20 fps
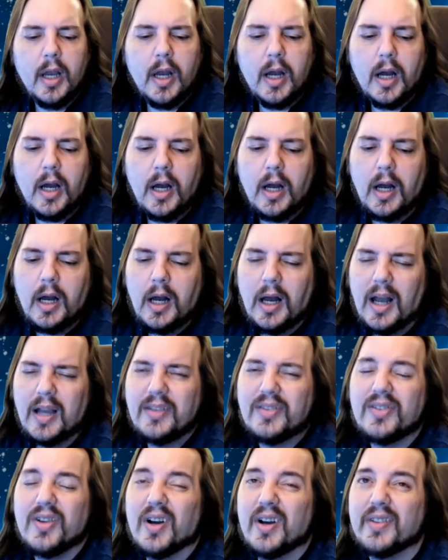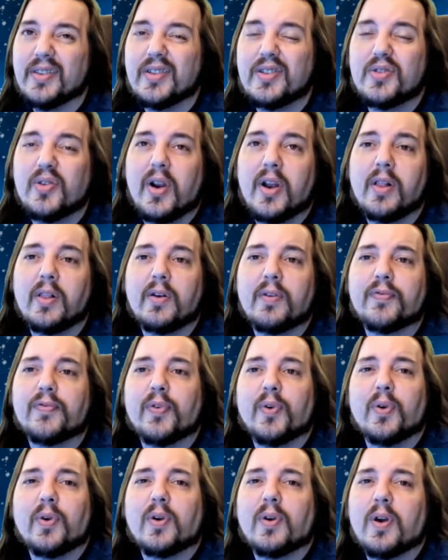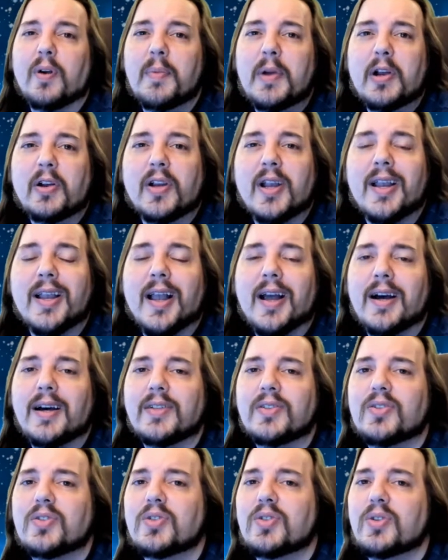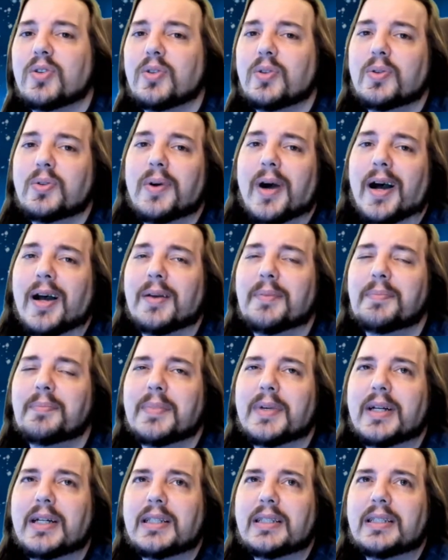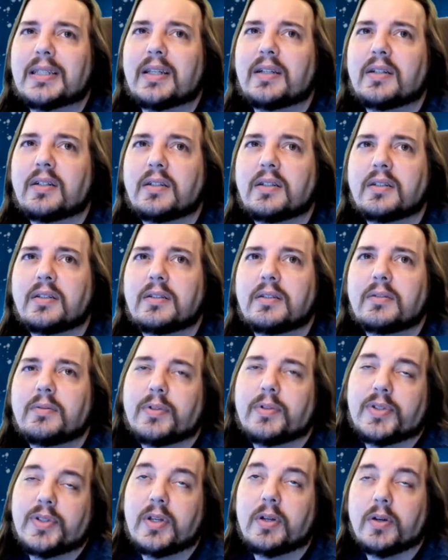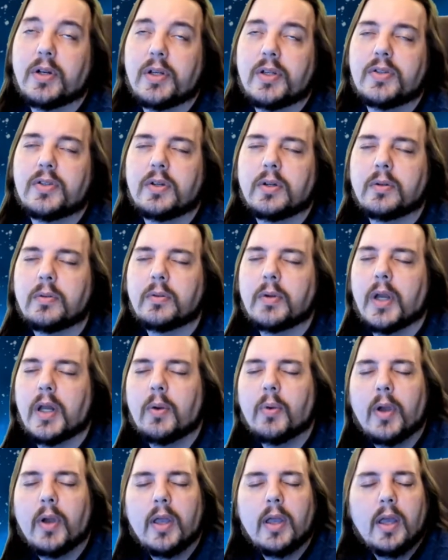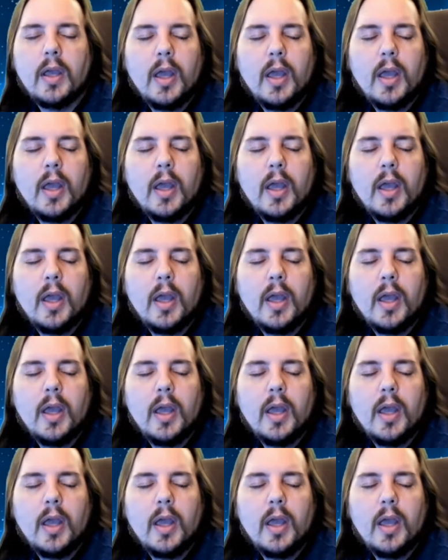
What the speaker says: I saw the trailer for American Gods 2. I'm a little, Series 2 anyway.